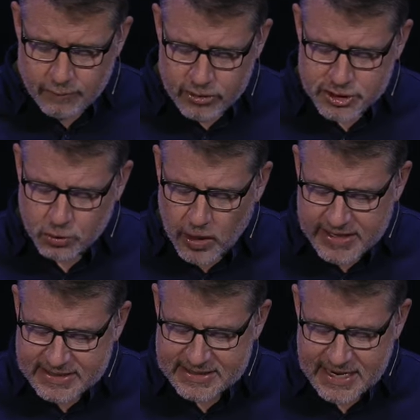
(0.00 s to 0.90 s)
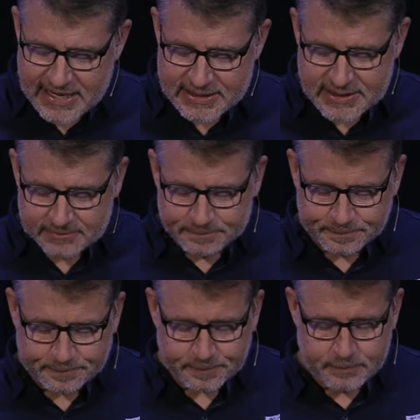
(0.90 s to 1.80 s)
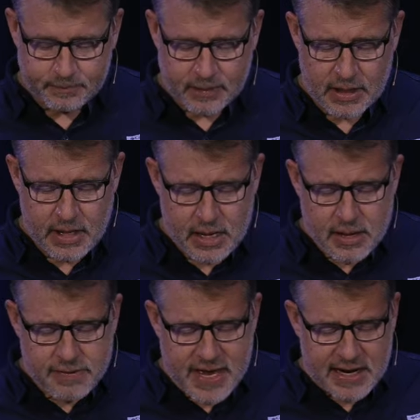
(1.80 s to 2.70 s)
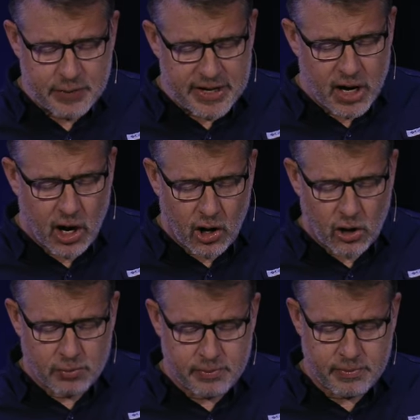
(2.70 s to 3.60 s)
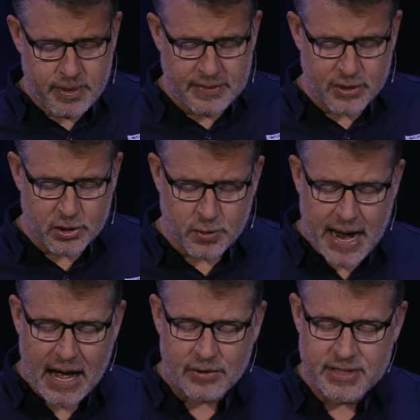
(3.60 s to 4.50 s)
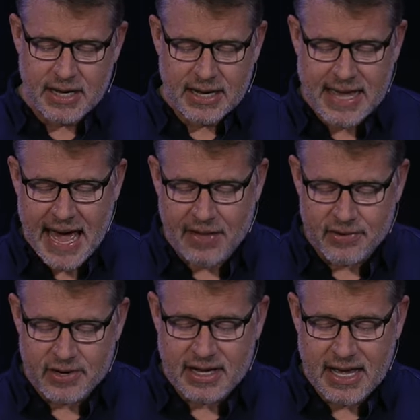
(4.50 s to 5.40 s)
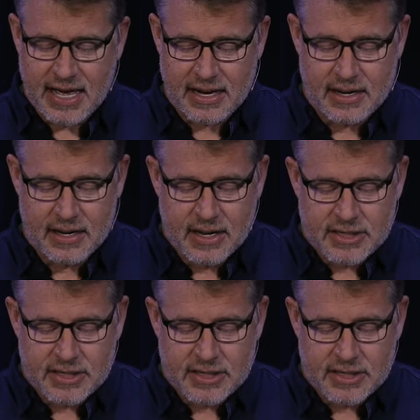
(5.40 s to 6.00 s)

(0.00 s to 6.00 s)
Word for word: Verse 20 says, Then he went home, and the crowd gathered again,